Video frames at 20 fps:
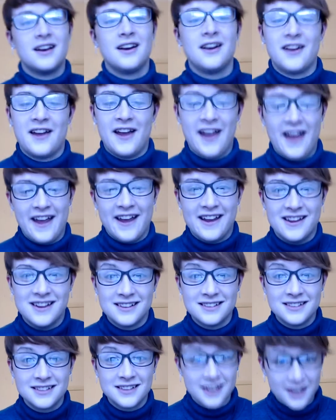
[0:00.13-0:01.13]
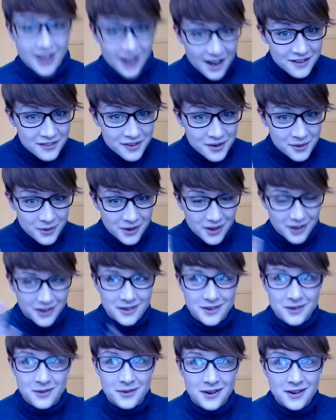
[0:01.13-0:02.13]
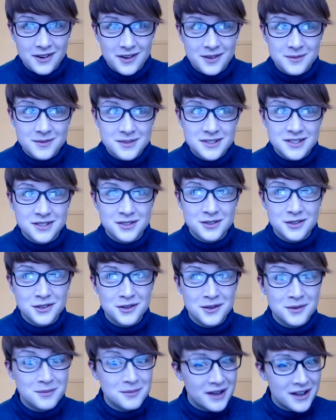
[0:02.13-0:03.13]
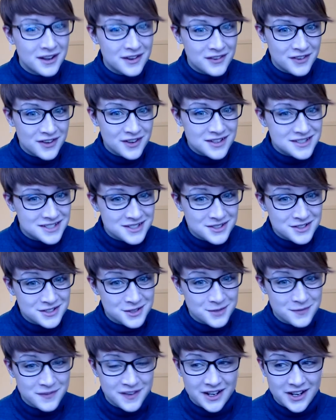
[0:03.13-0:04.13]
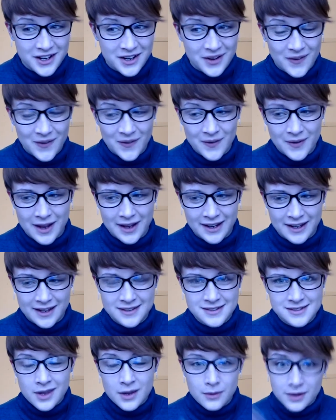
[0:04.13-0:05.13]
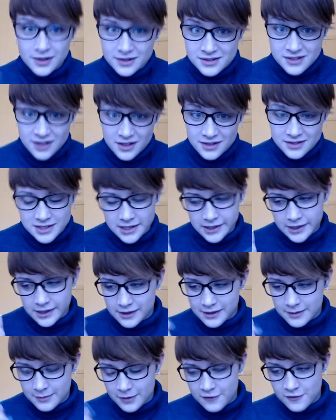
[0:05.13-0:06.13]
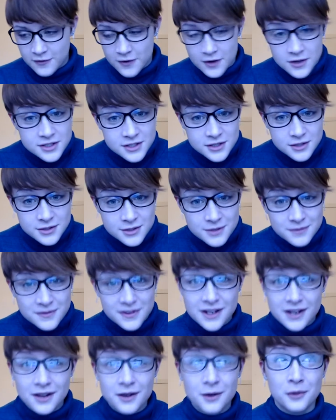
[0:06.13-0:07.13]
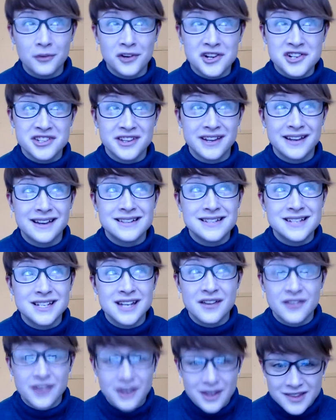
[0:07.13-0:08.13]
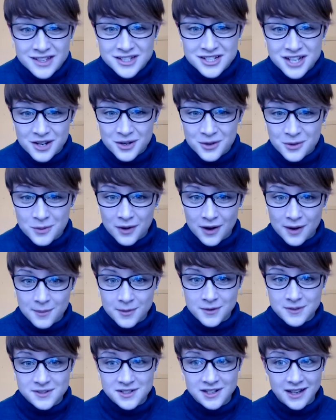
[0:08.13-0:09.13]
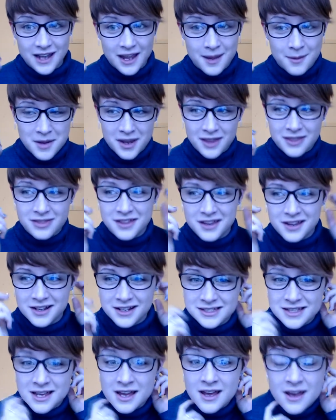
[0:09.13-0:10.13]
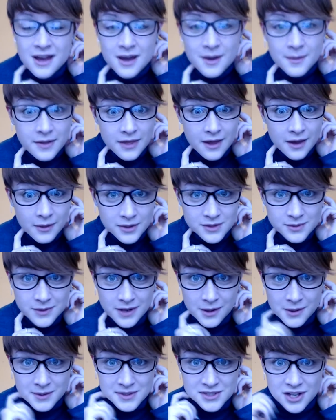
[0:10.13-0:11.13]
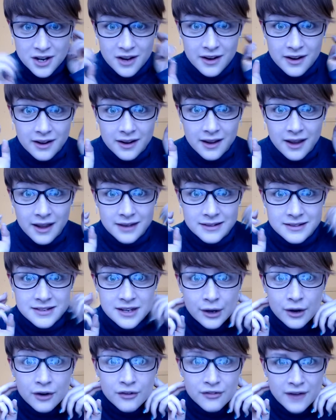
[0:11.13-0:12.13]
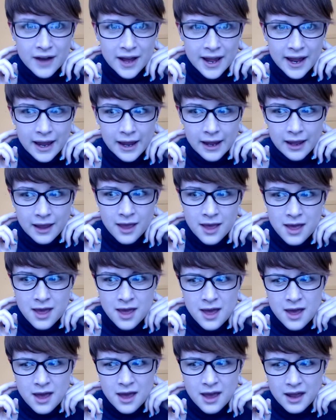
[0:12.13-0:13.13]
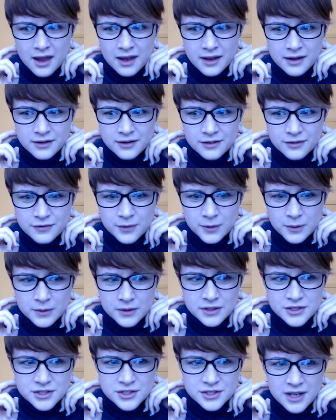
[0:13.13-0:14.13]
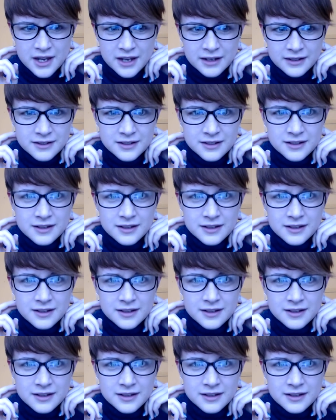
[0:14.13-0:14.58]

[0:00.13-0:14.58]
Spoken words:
Okay, hi everyone, welcome to my first YouTube video, I guess. Well, it's not technically my first YouTube video. Originally I did have another channel where I posted gaming and things, but that was when I was young and terrifying and foolish and